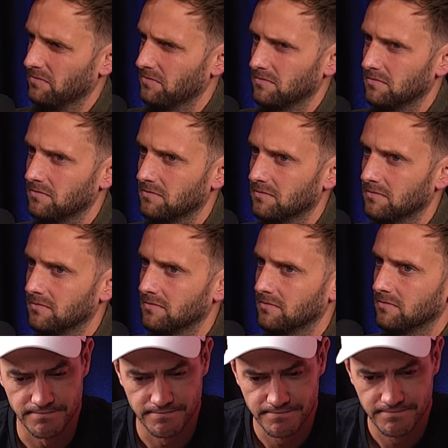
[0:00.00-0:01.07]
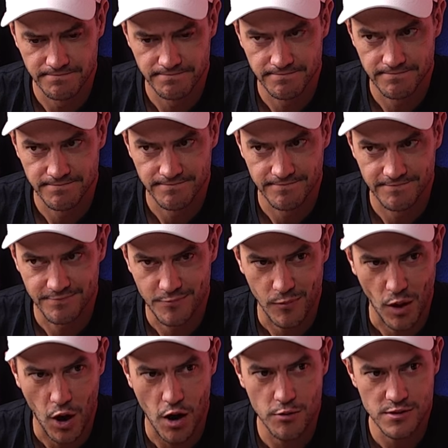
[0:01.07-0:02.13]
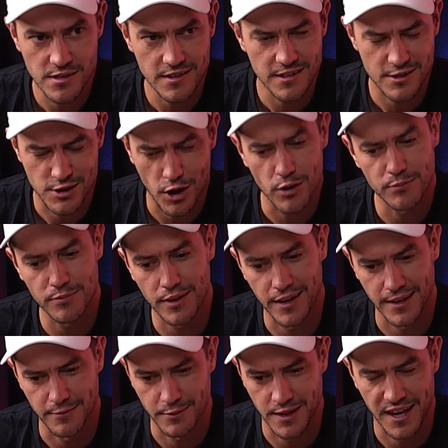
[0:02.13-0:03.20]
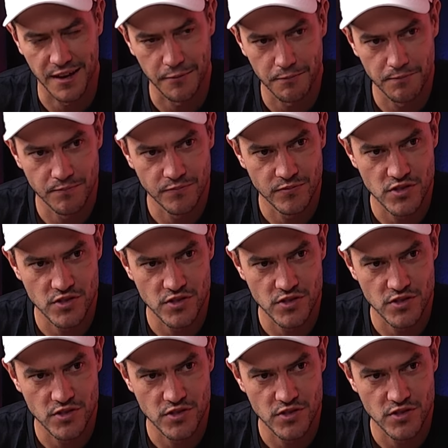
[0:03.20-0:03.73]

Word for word: him? Mm. I was in the don't play him camp. Why?